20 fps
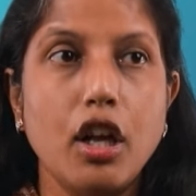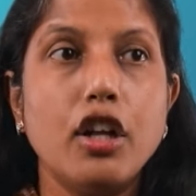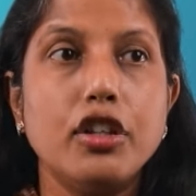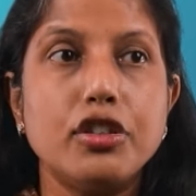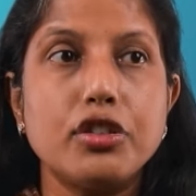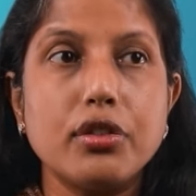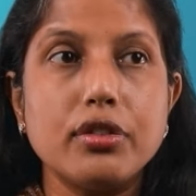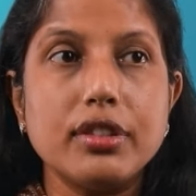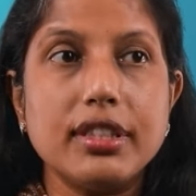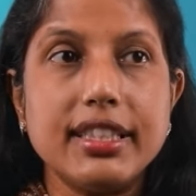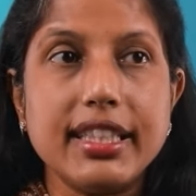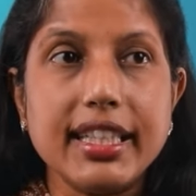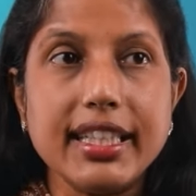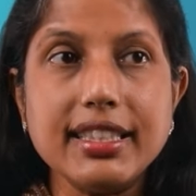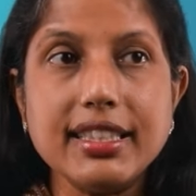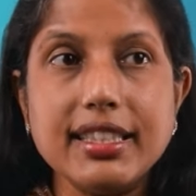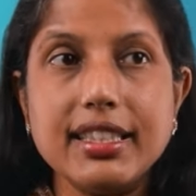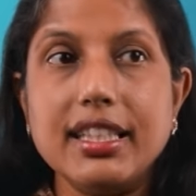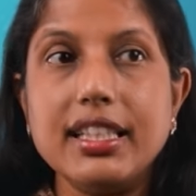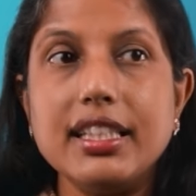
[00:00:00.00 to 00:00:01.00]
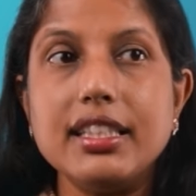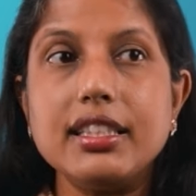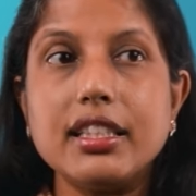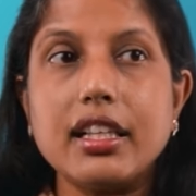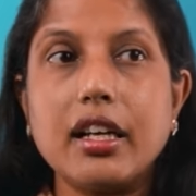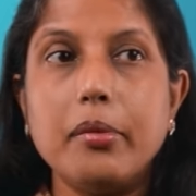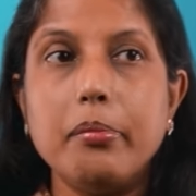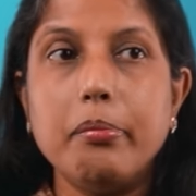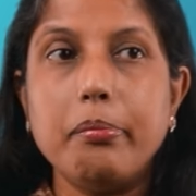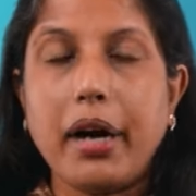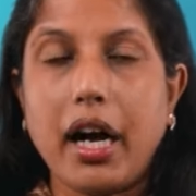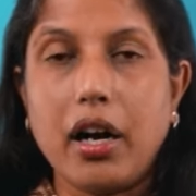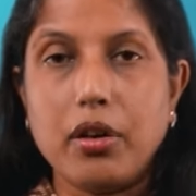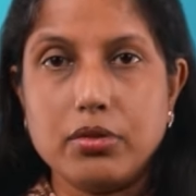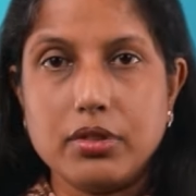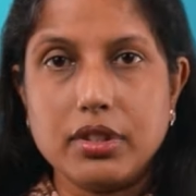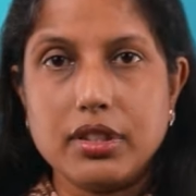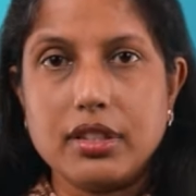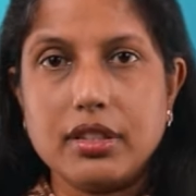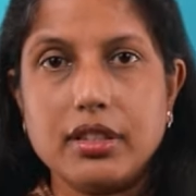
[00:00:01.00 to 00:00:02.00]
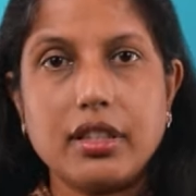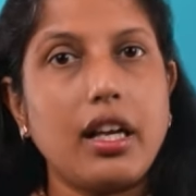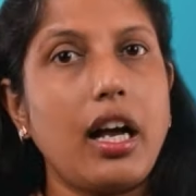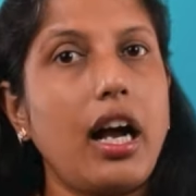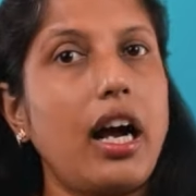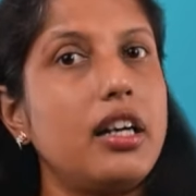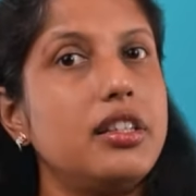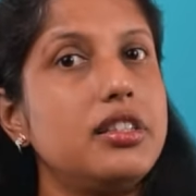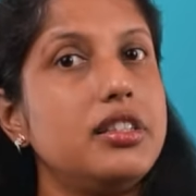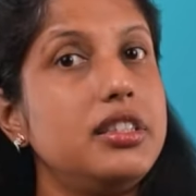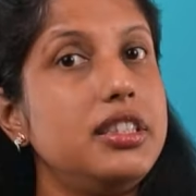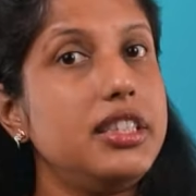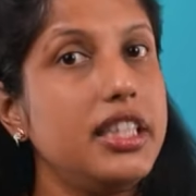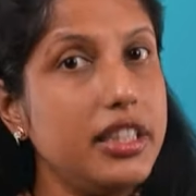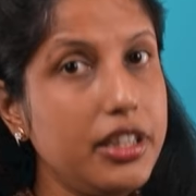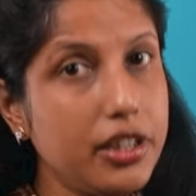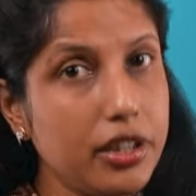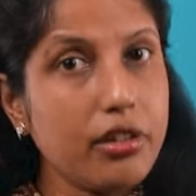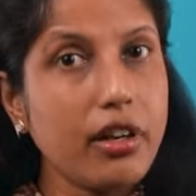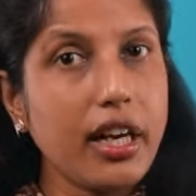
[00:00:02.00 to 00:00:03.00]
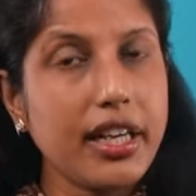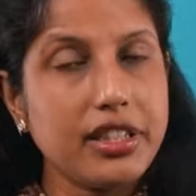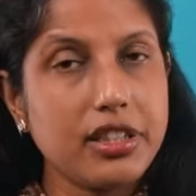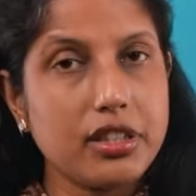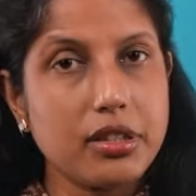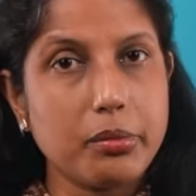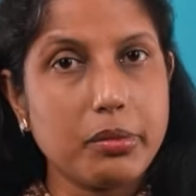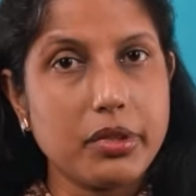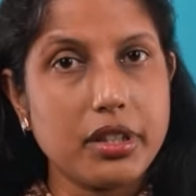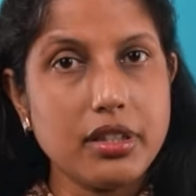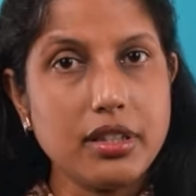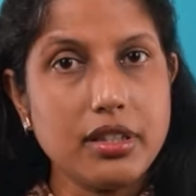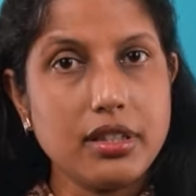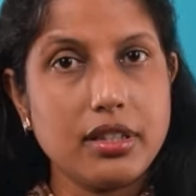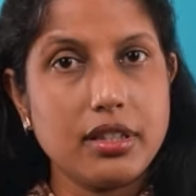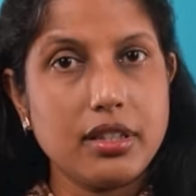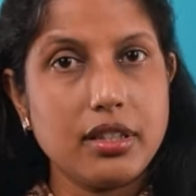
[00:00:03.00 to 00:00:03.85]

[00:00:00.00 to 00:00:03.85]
So since these compounds are stereoisomers,